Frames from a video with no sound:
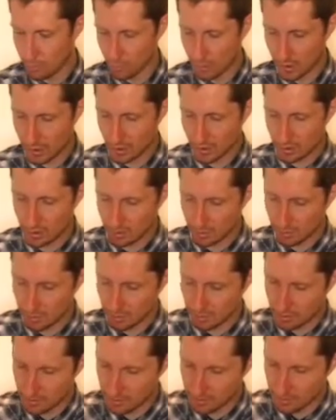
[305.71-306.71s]
put a
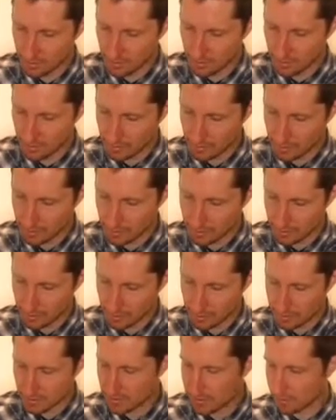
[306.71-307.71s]
little
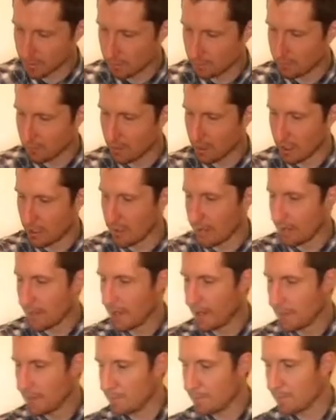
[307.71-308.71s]
gun solvent on
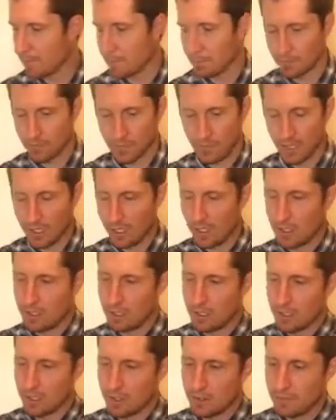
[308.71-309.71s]
that.
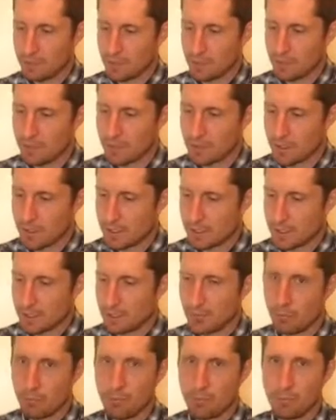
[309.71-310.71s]
You can even use these.
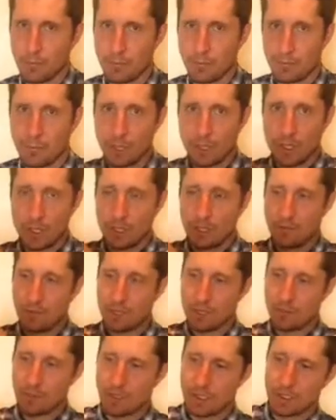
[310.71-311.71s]
You can
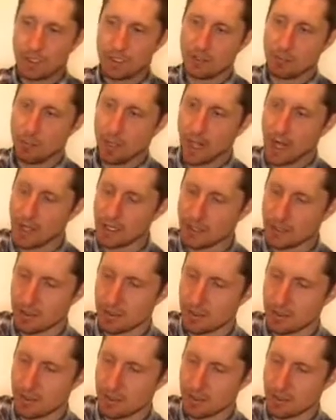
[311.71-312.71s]
even use these
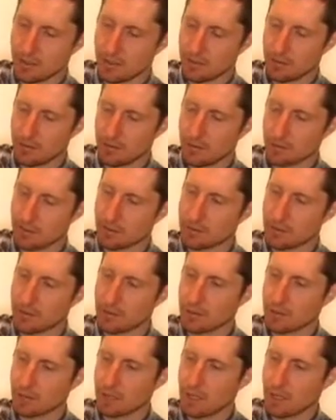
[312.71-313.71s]
patches. They're little
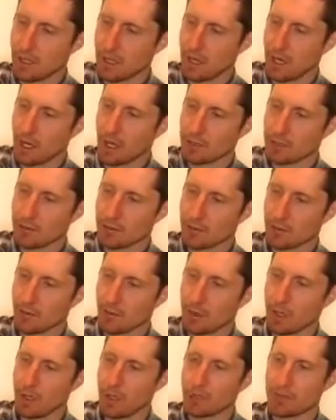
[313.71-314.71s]
cotton
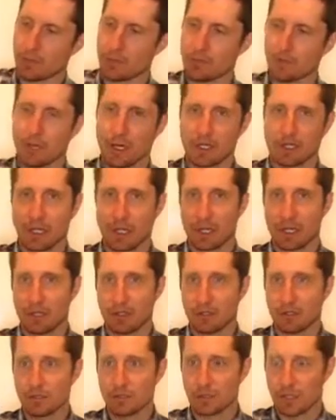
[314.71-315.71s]
squares or
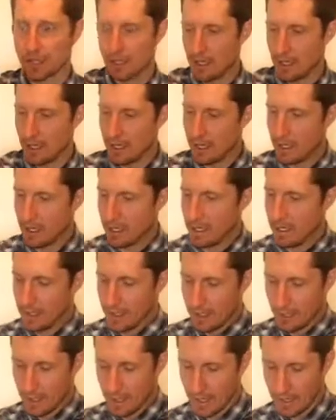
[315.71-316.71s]
rectangles,
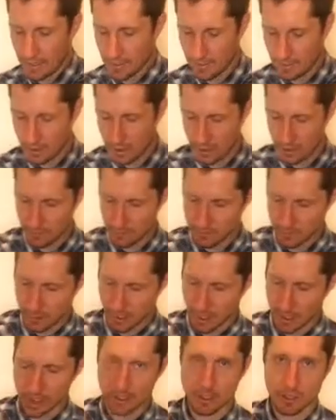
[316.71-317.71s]
and you can even
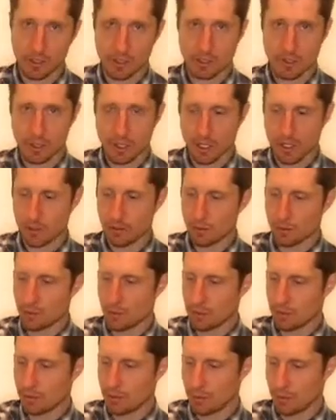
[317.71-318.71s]
kind of use those
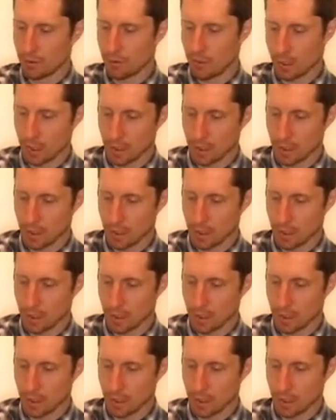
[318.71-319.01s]
to